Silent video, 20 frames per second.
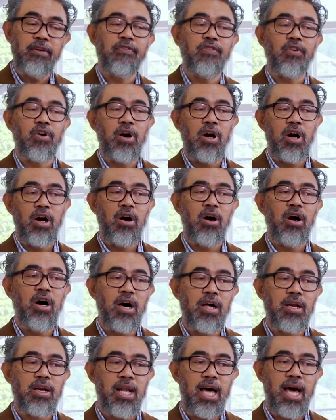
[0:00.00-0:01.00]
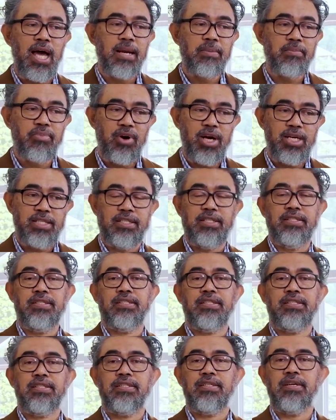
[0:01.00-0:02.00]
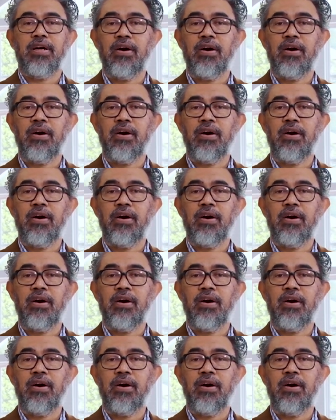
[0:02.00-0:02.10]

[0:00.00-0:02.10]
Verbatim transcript: for our online presence